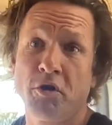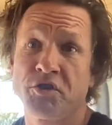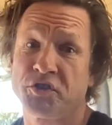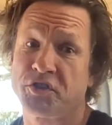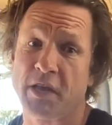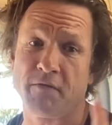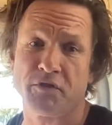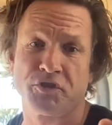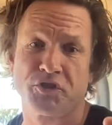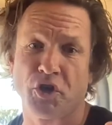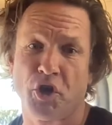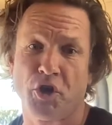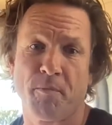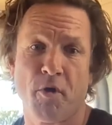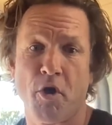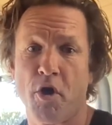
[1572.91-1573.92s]
Steven
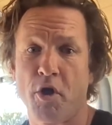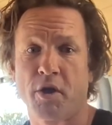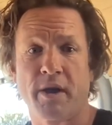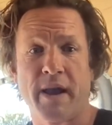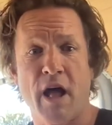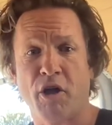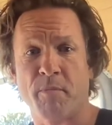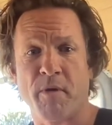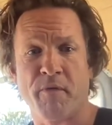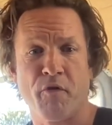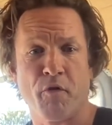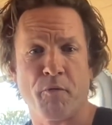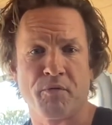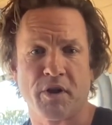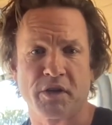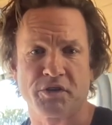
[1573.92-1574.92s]
Soderbergh and Alchemy
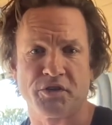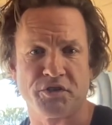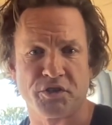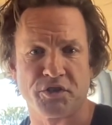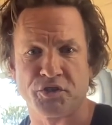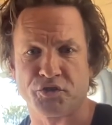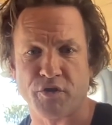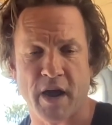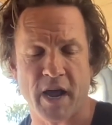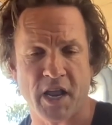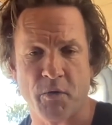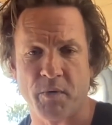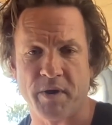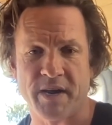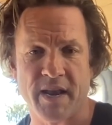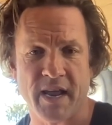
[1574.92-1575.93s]
Film Productions in
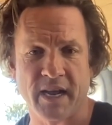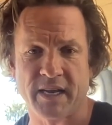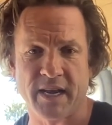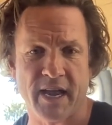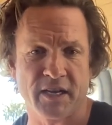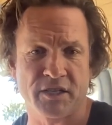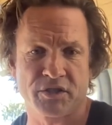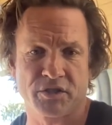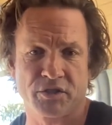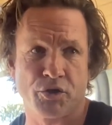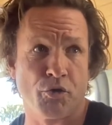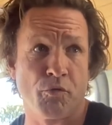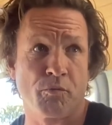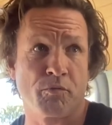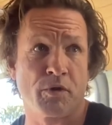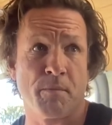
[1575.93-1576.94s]
Australia were neck and neck to
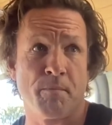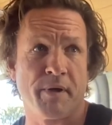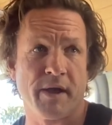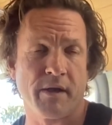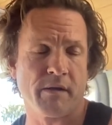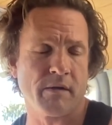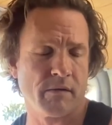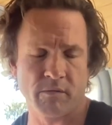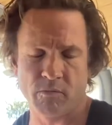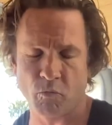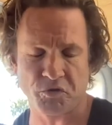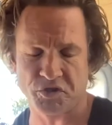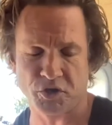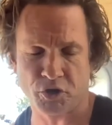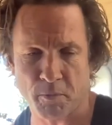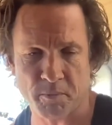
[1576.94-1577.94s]
compete. It
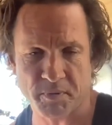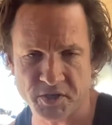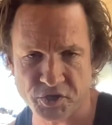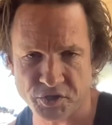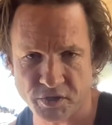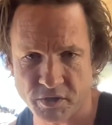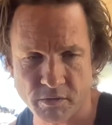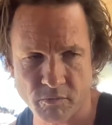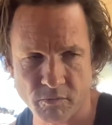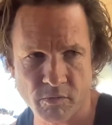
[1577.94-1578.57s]
wasn't a competition.